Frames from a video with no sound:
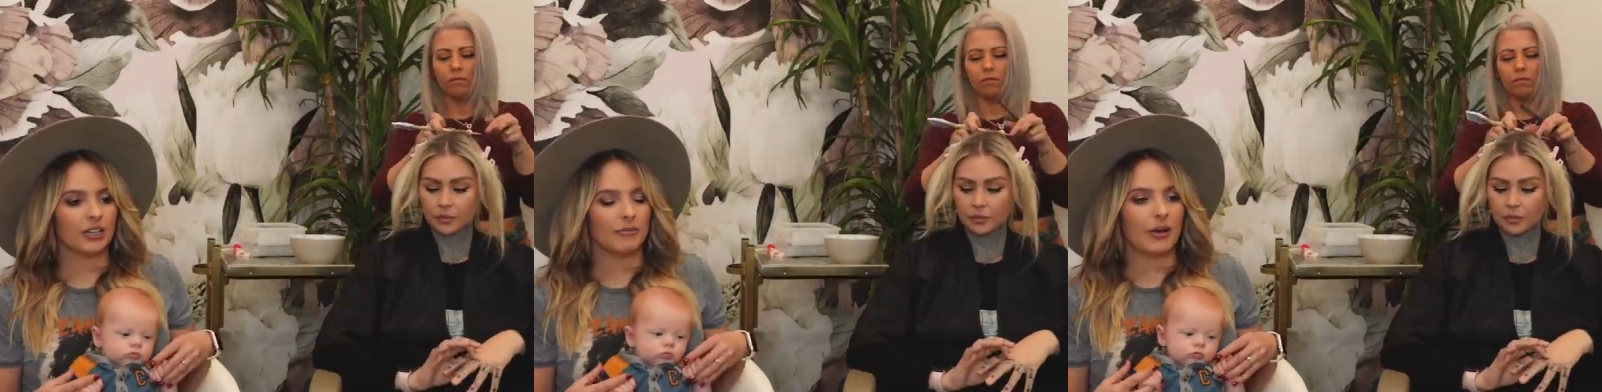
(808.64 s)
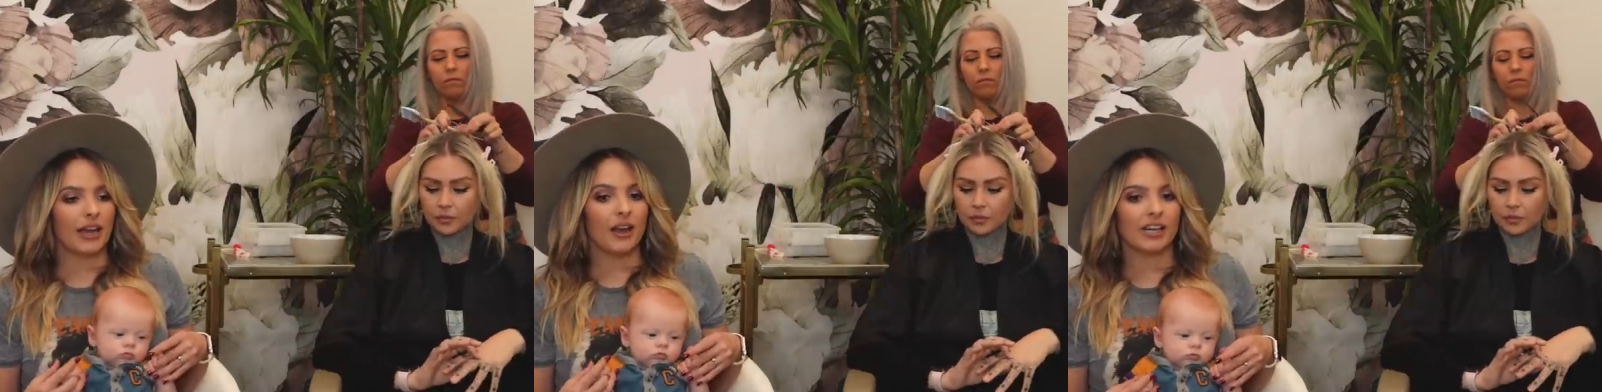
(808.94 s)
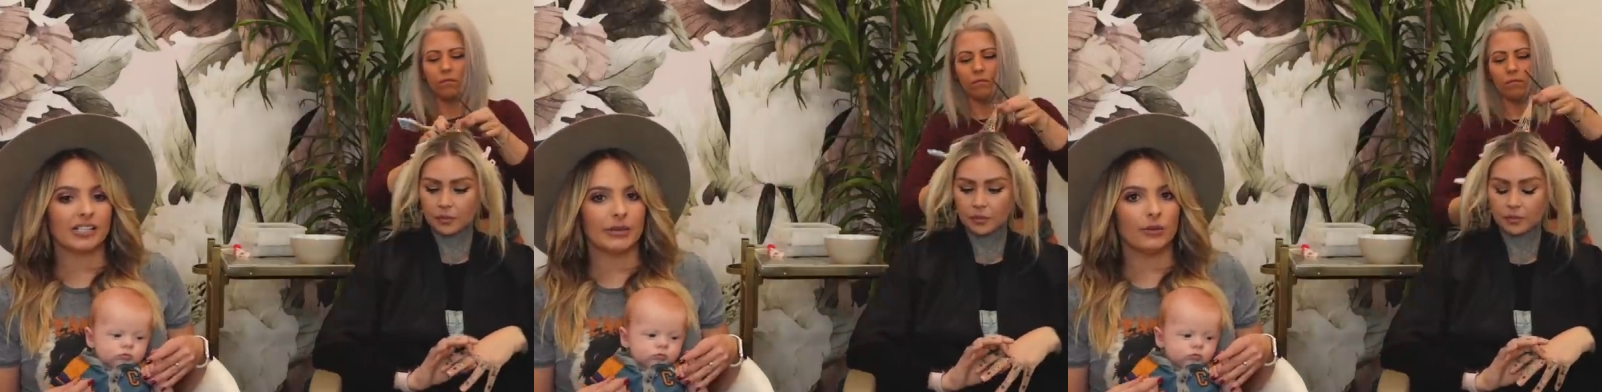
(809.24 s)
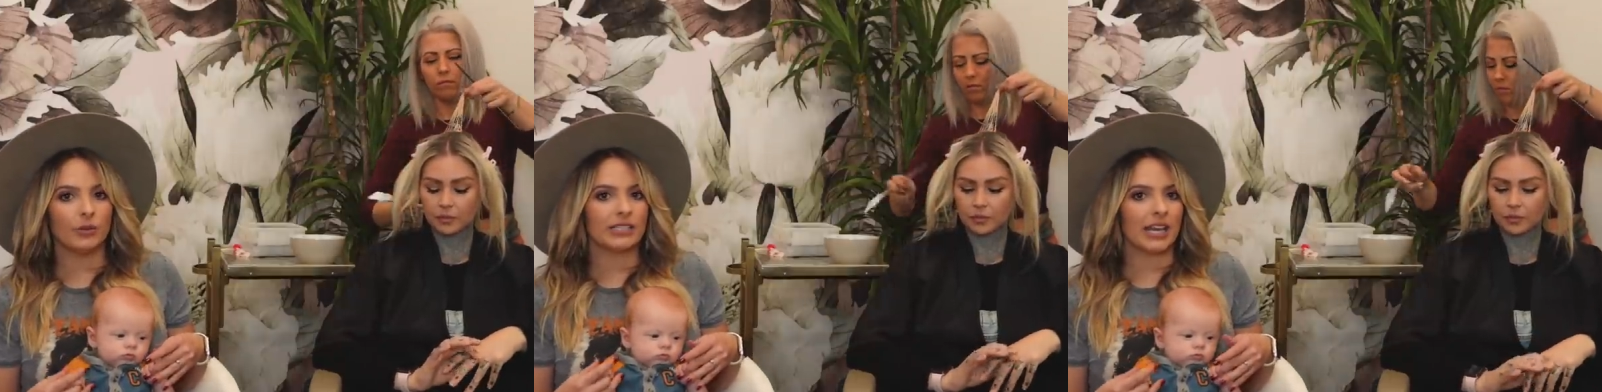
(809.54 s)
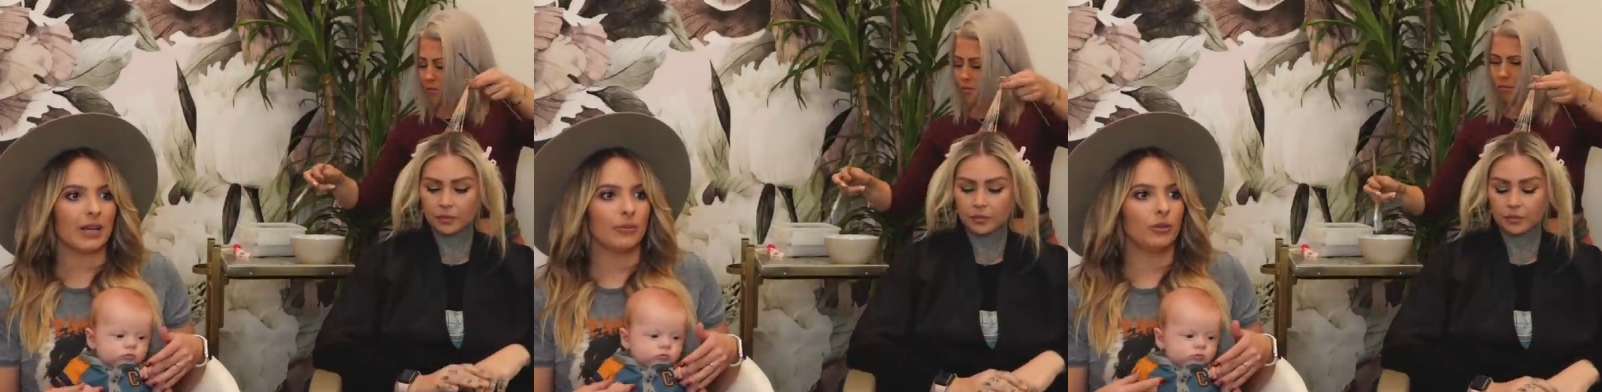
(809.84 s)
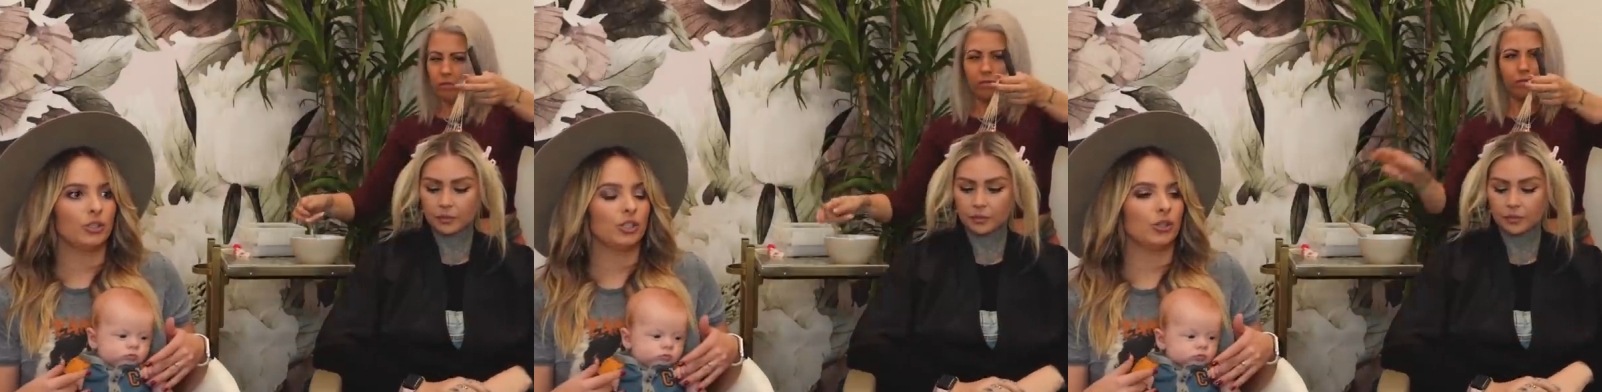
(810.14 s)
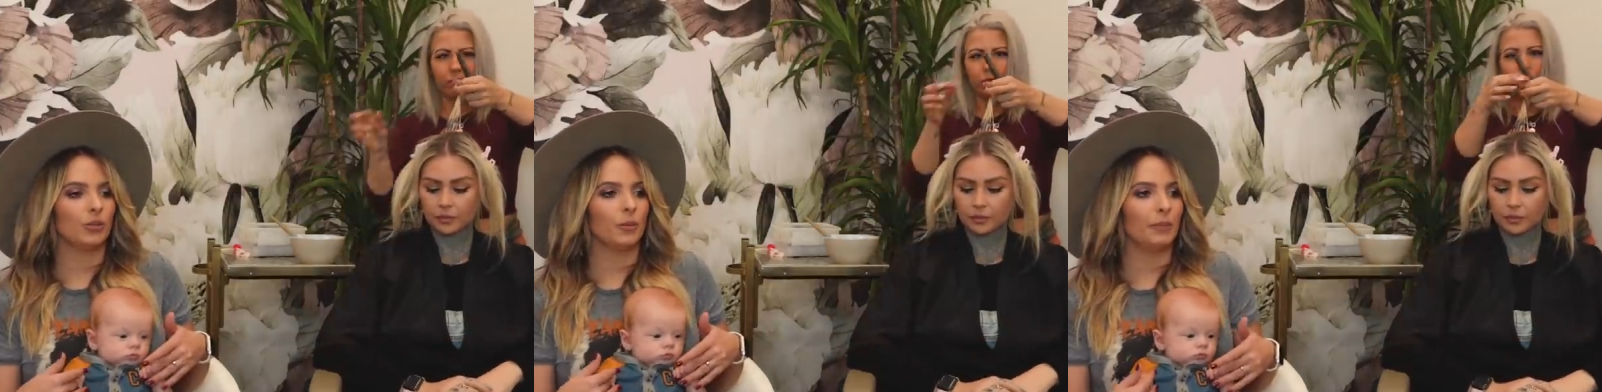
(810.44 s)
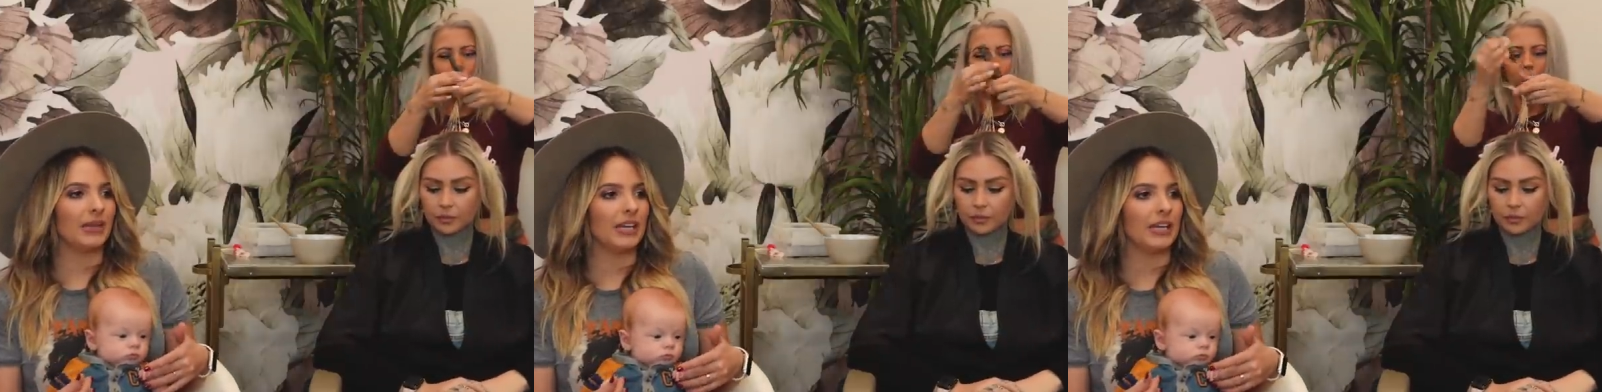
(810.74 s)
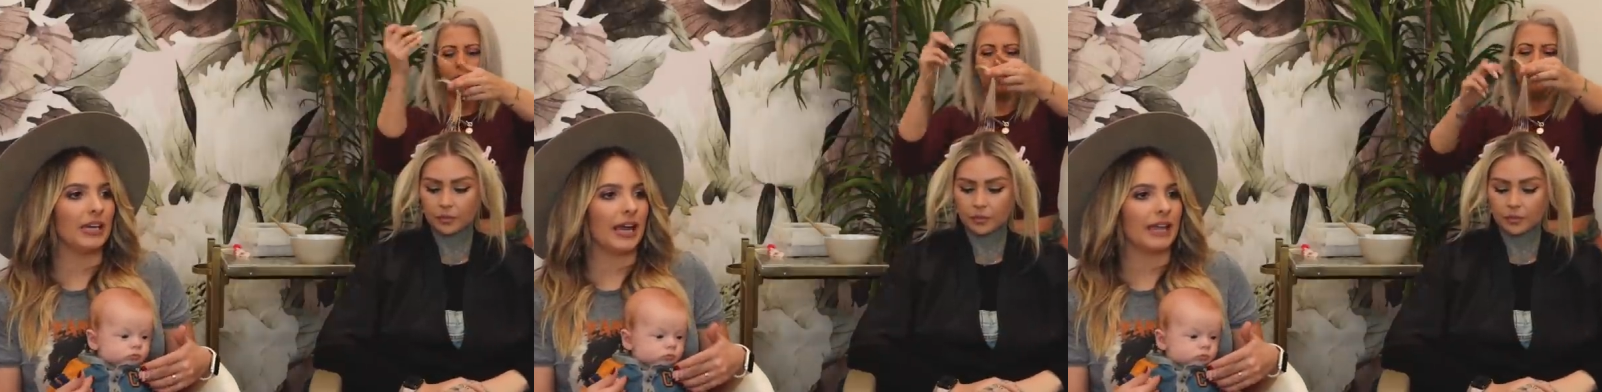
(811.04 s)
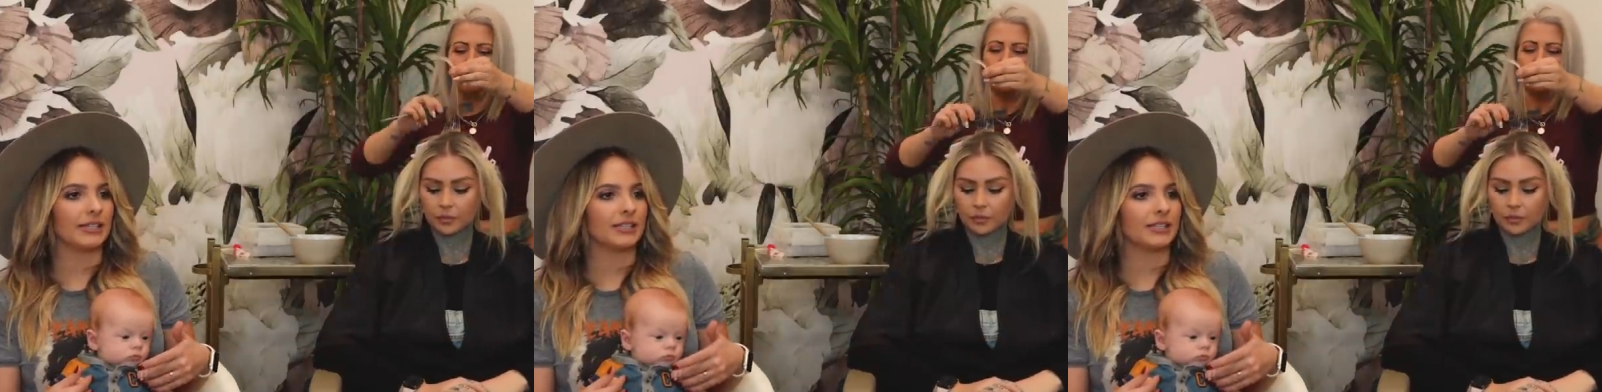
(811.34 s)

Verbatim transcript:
Speaker 1: my husband was able to be a